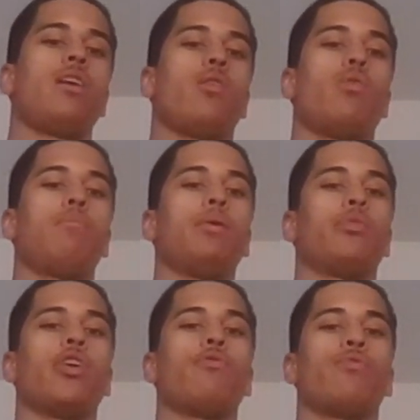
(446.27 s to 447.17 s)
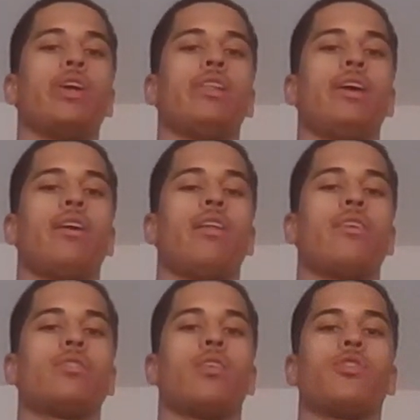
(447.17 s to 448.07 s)
And when people don't feel it,
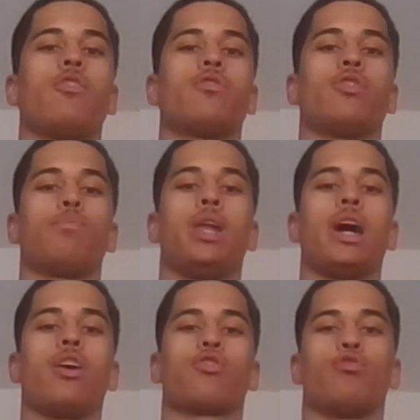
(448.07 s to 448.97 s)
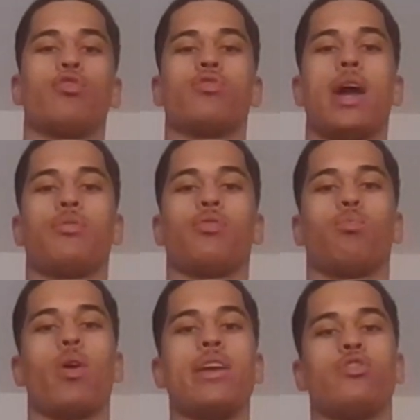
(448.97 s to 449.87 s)
they sometimes just blast through the reps
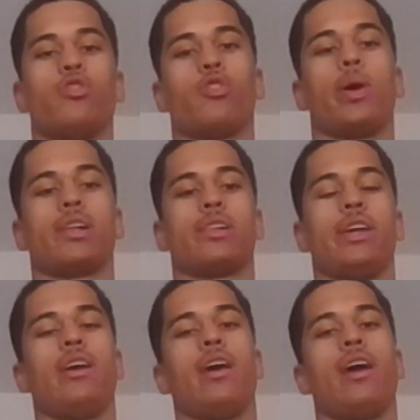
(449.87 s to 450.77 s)
way too quickly.